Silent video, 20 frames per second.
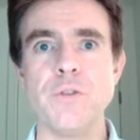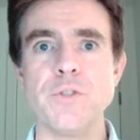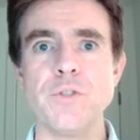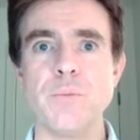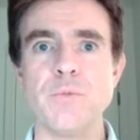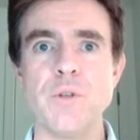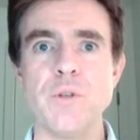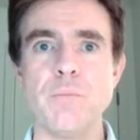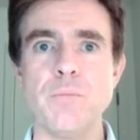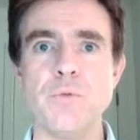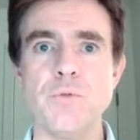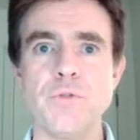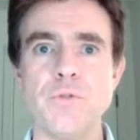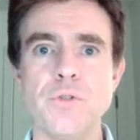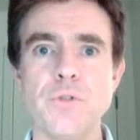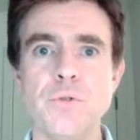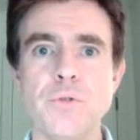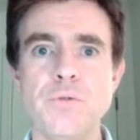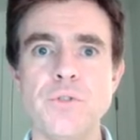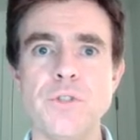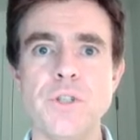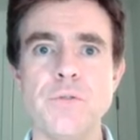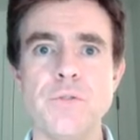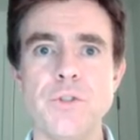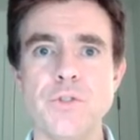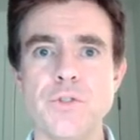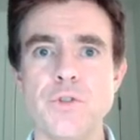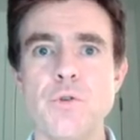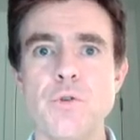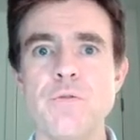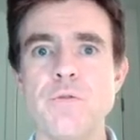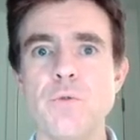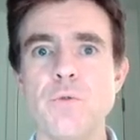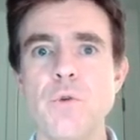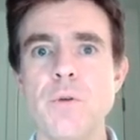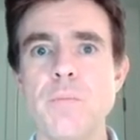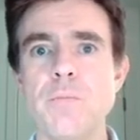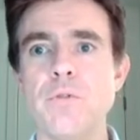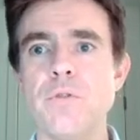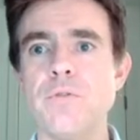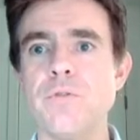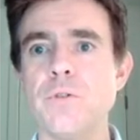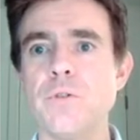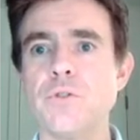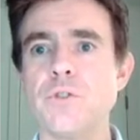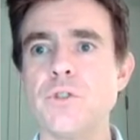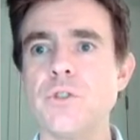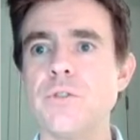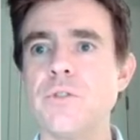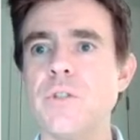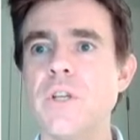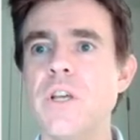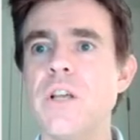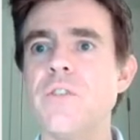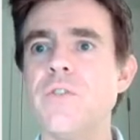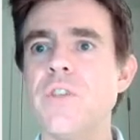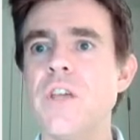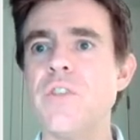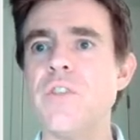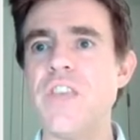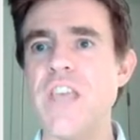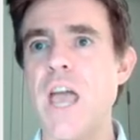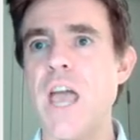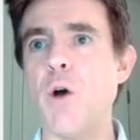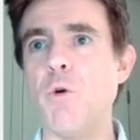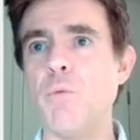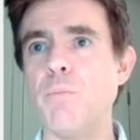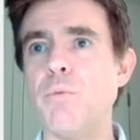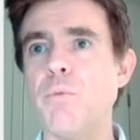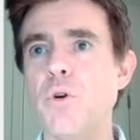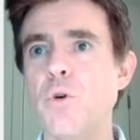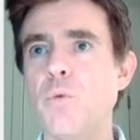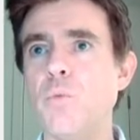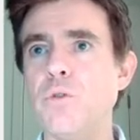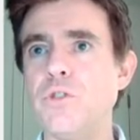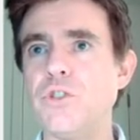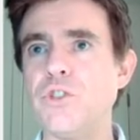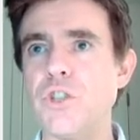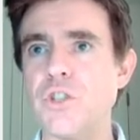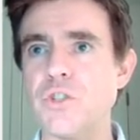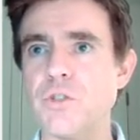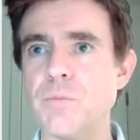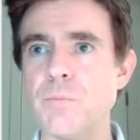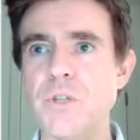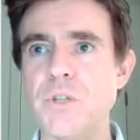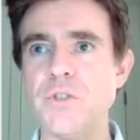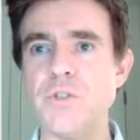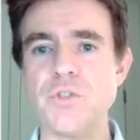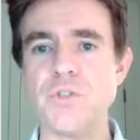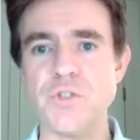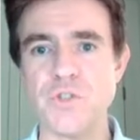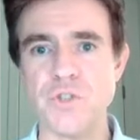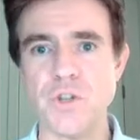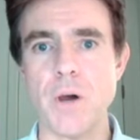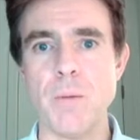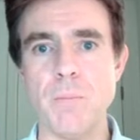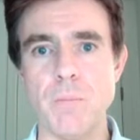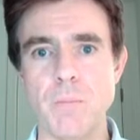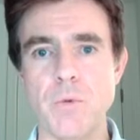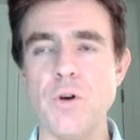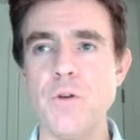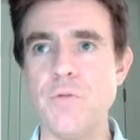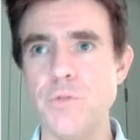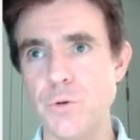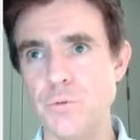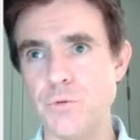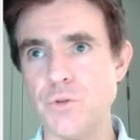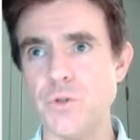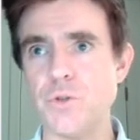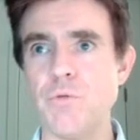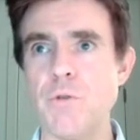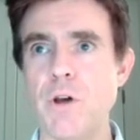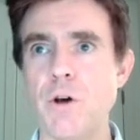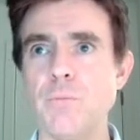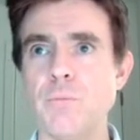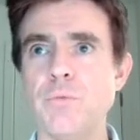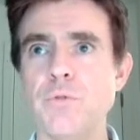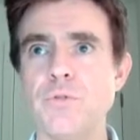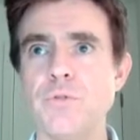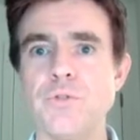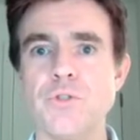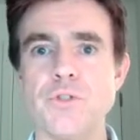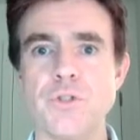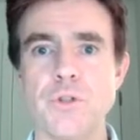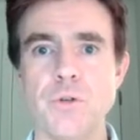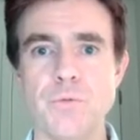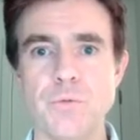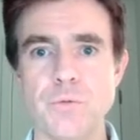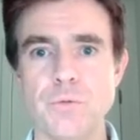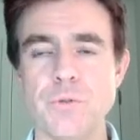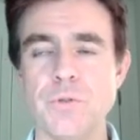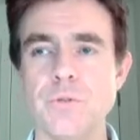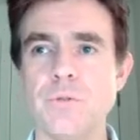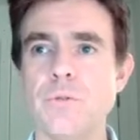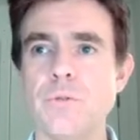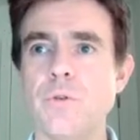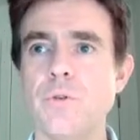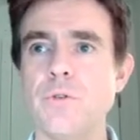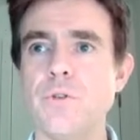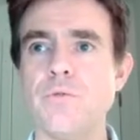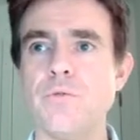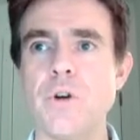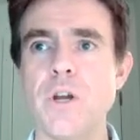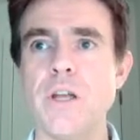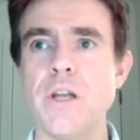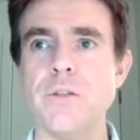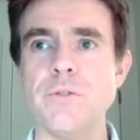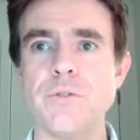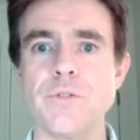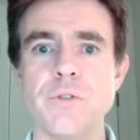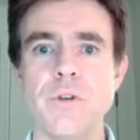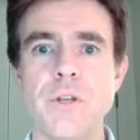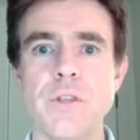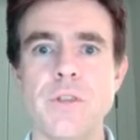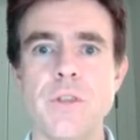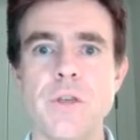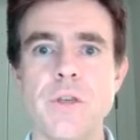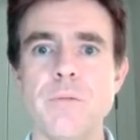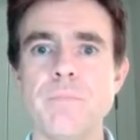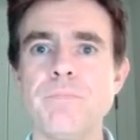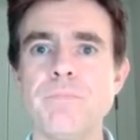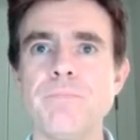times input 2 to give this overall input function, then the output would just be the sum of those two outputs shown on the right-hand side there.